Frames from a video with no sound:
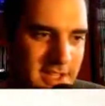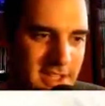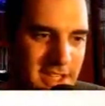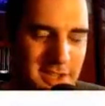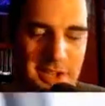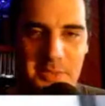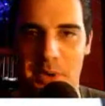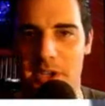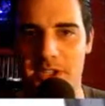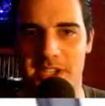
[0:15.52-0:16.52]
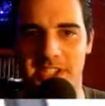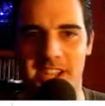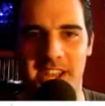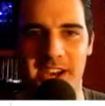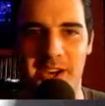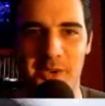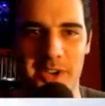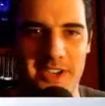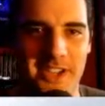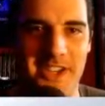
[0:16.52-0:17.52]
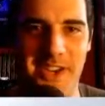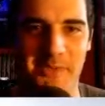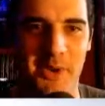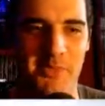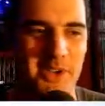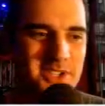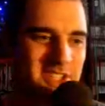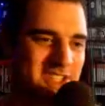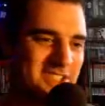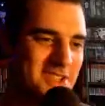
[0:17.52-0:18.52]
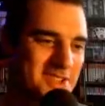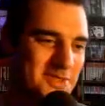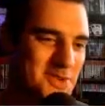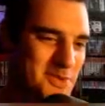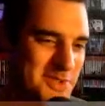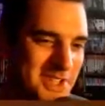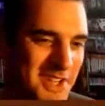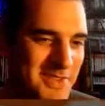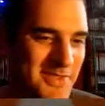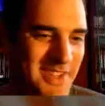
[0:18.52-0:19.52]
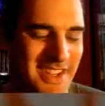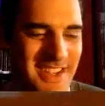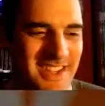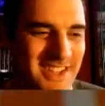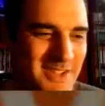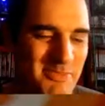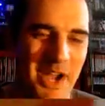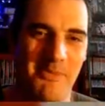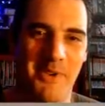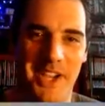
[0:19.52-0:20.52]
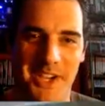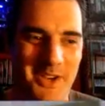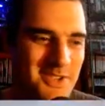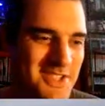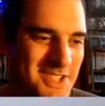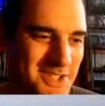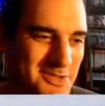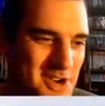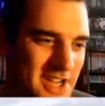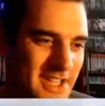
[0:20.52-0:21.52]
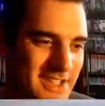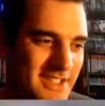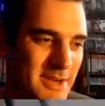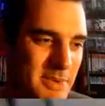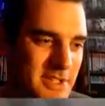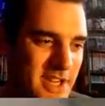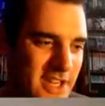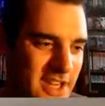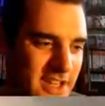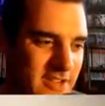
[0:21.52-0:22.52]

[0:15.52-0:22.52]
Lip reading: The nice plushes there, I always like the Namco plushes, lots of cool stuff. The Pac-Man ghosts are great, a couple of Tekken